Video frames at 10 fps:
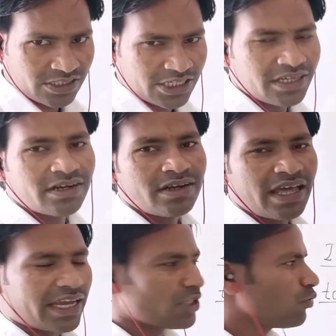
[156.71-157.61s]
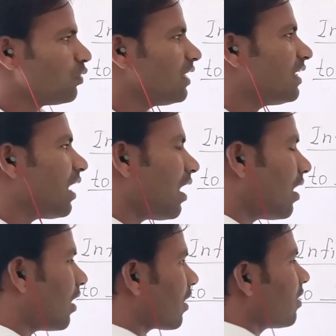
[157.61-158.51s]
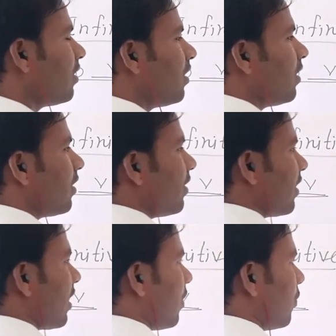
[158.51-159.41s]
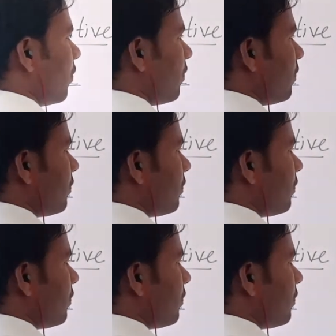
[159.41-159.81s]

Gerund actually are noun.